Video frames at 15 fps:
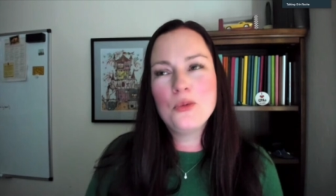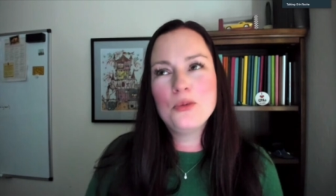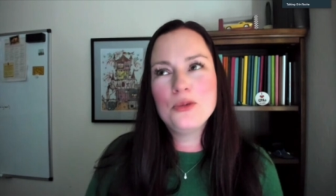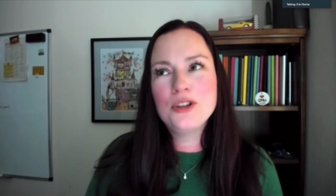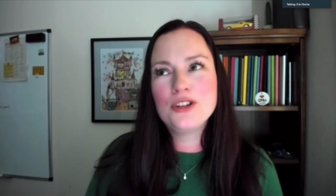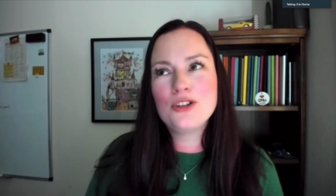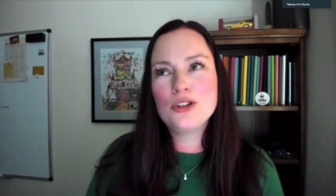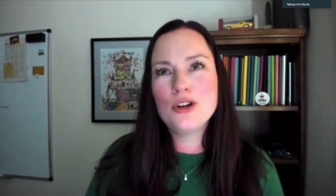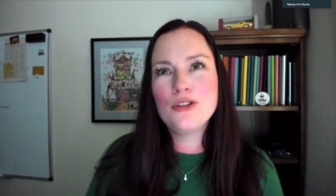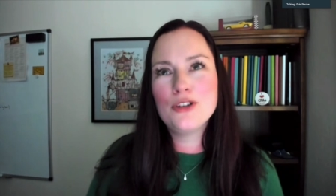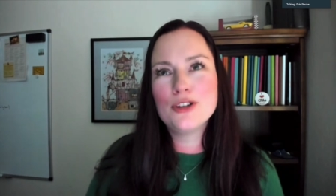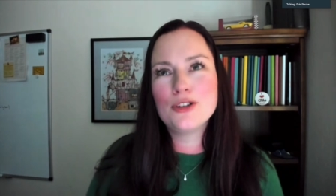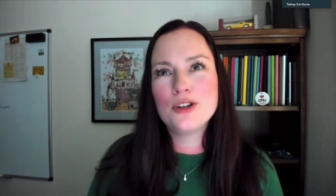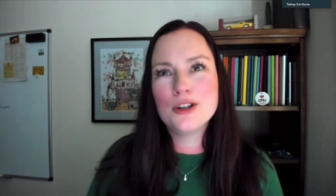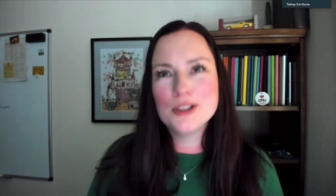the
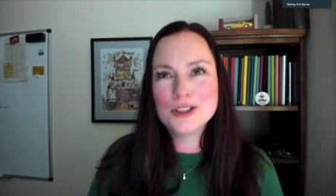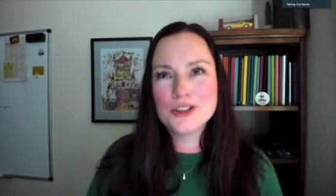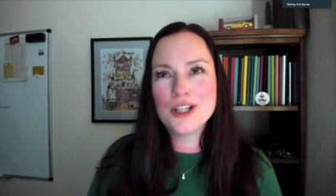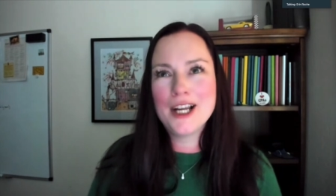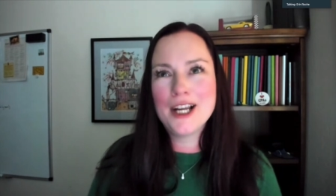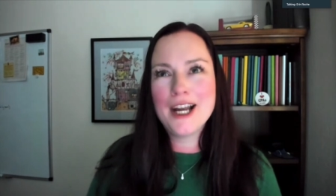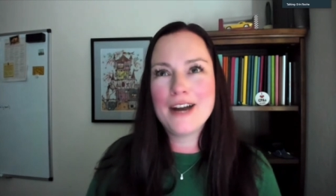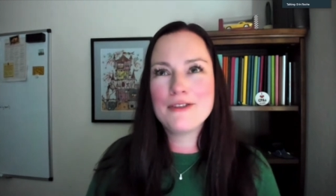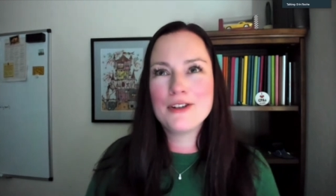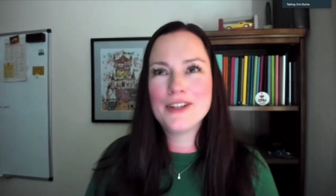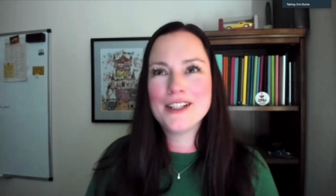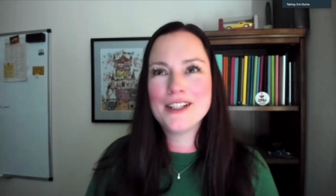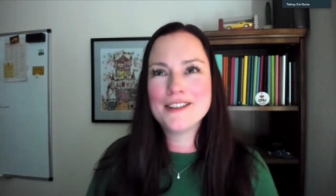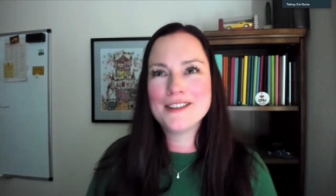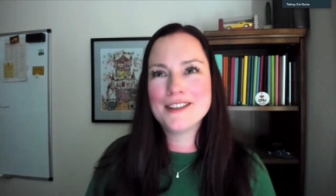surface knowledge I have of
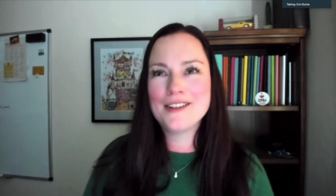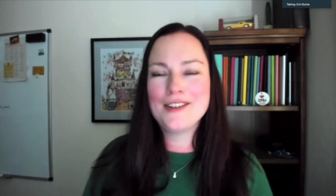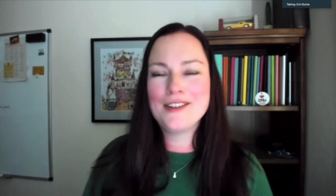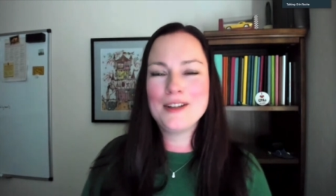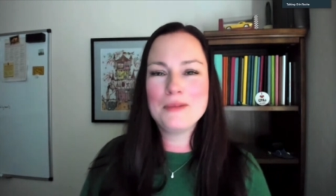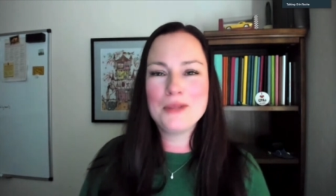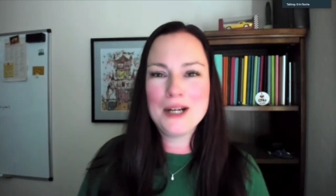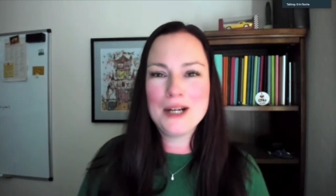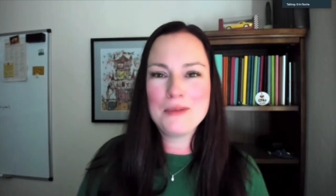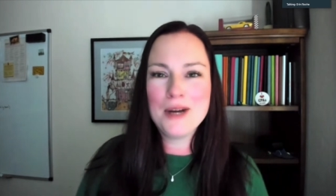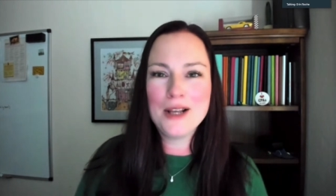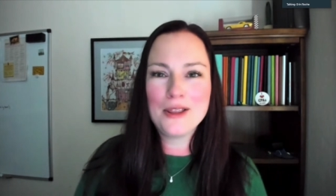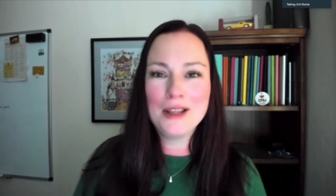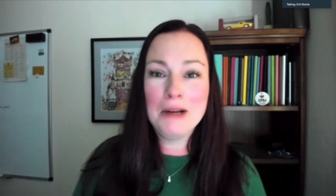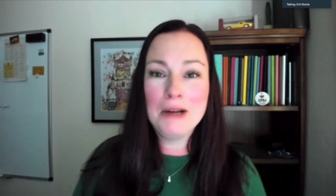it didn't seem like my
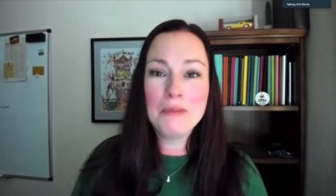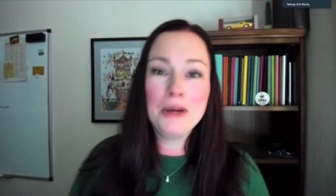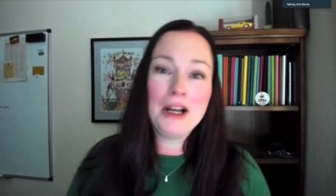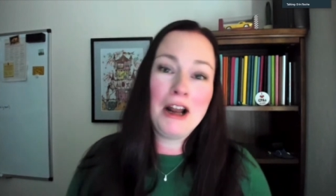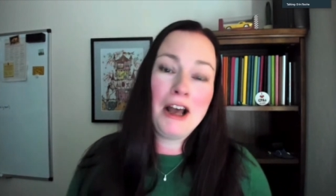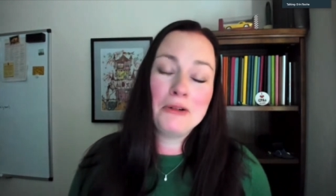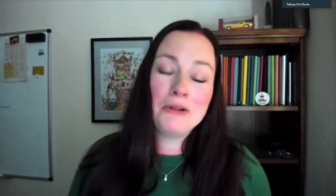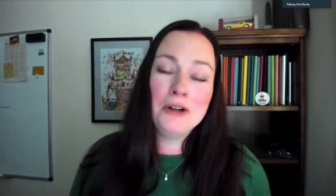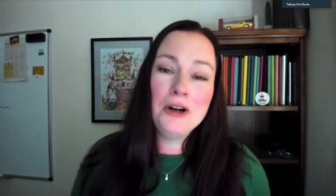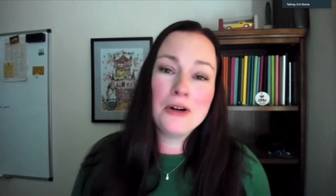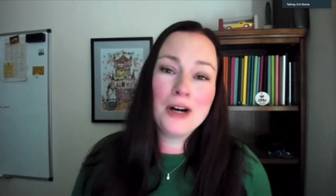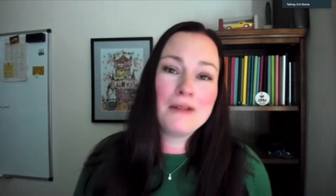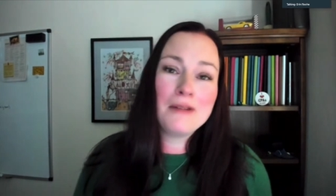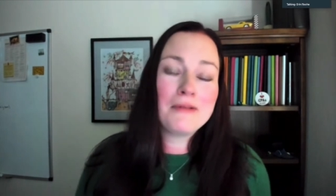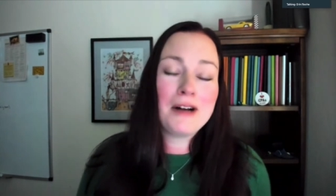thing, but I don't know.
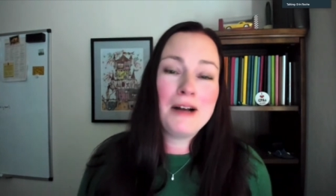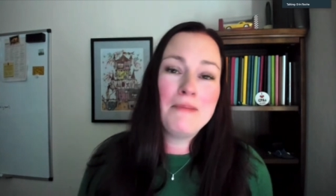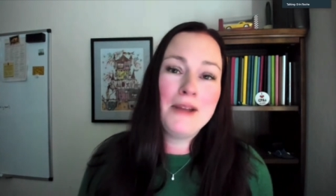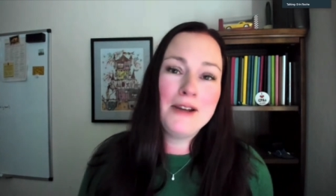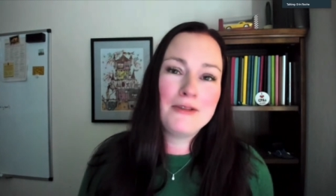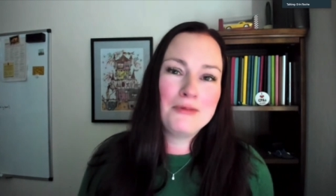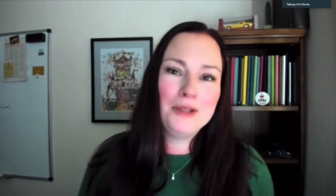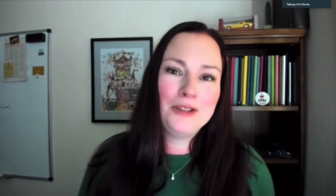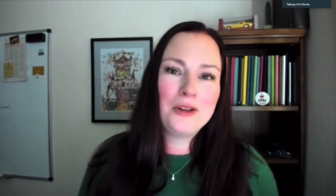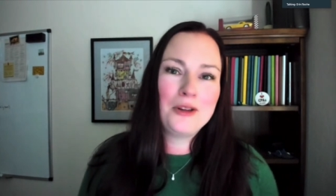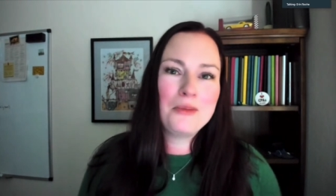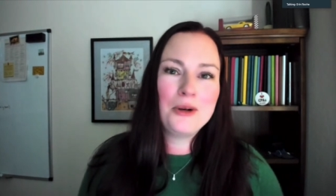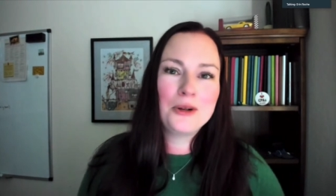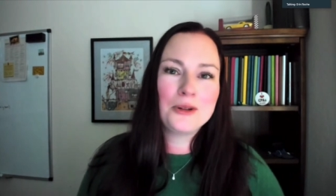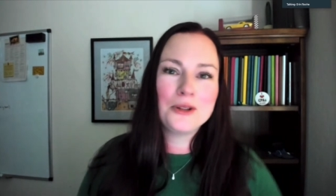I may have missed the
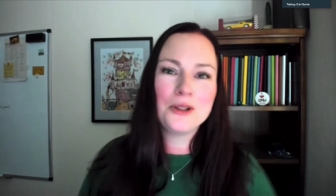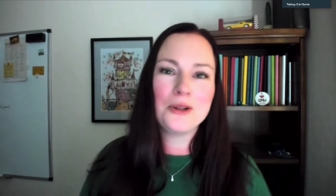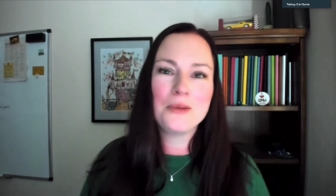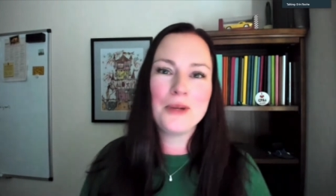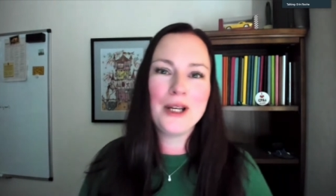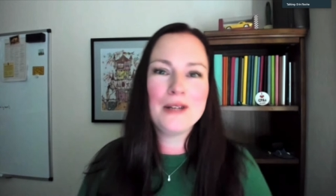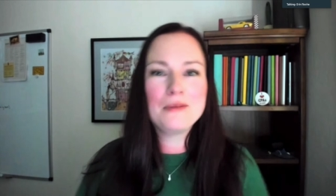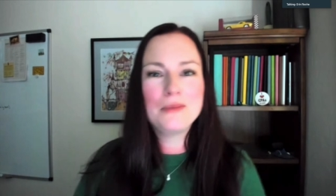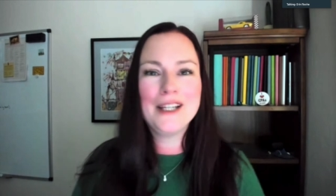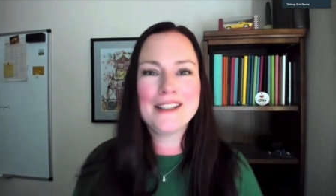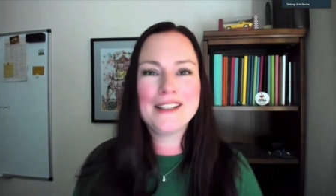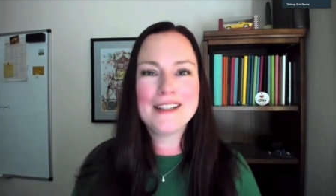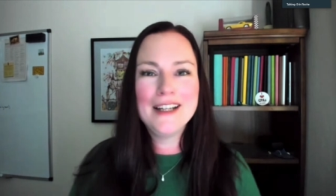boat a little bit, but